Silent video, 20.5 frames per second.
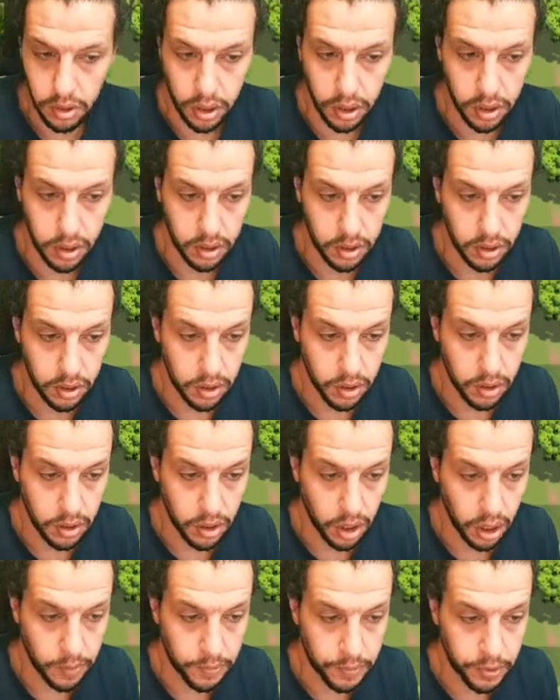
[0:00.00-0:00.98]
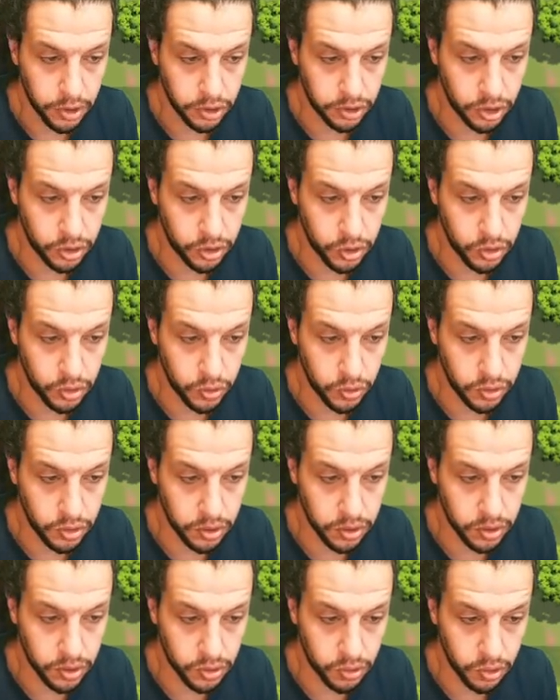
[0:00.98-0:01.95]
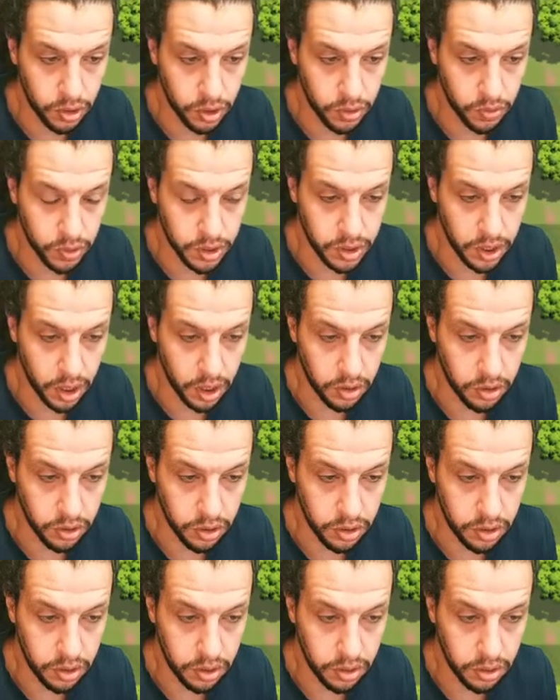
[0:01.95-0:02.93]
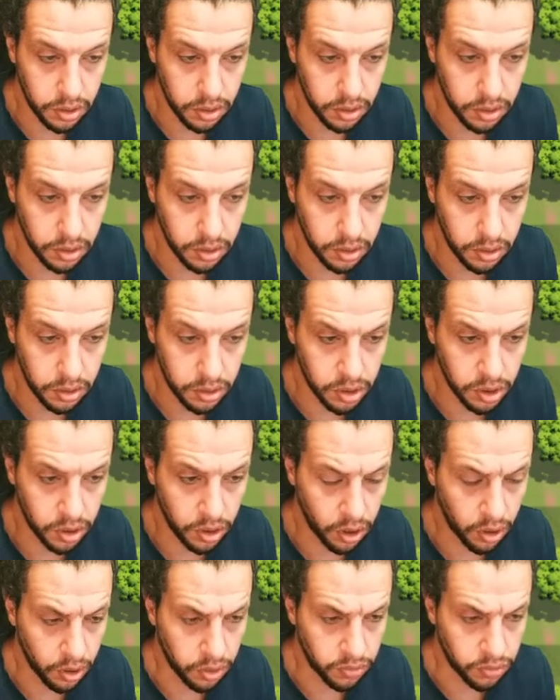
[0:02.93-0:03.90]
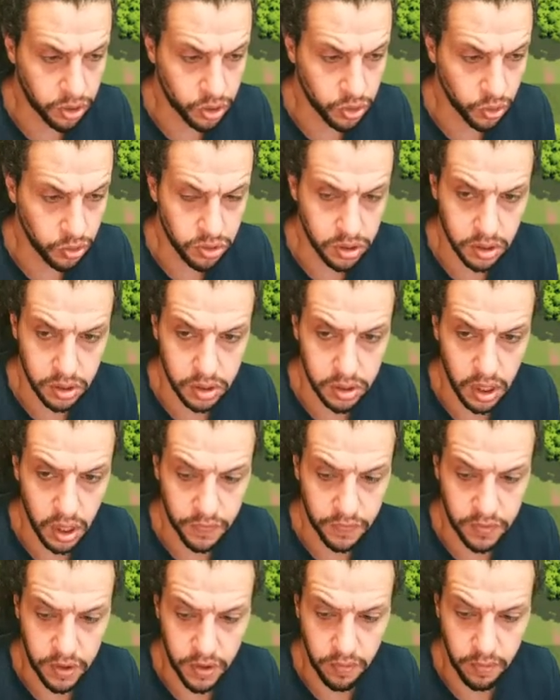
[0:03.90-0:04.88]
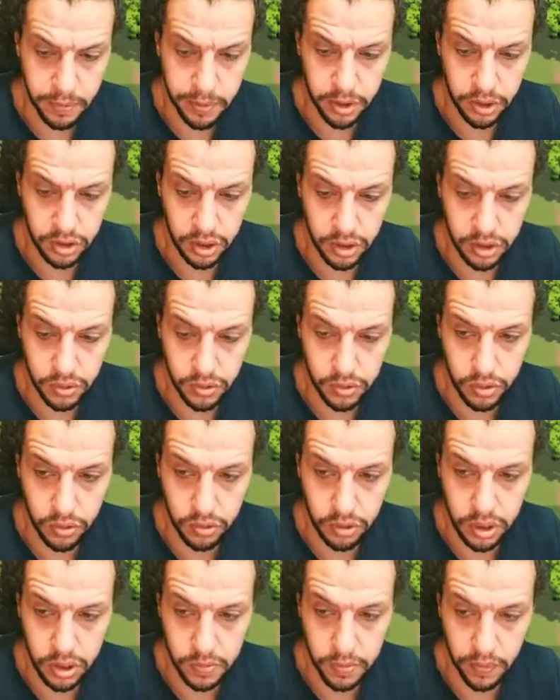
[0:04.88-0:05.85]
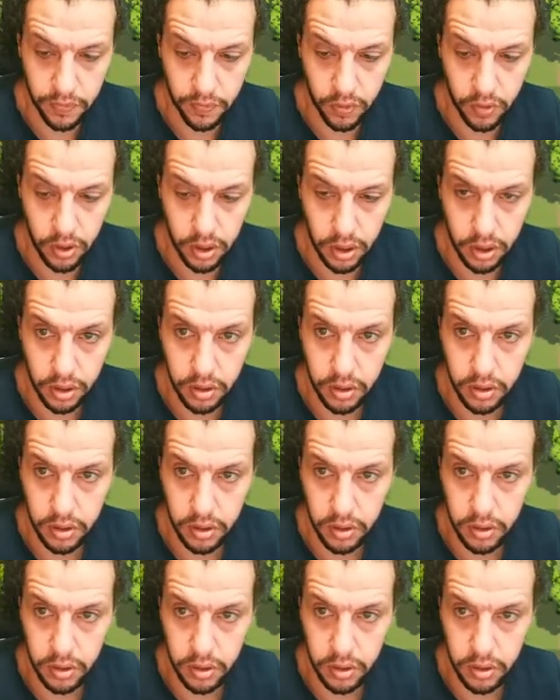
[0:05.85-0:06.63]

Yeah. I purchased resources in sorority. Was that good? Re uh, resources? I've never purchased resources before.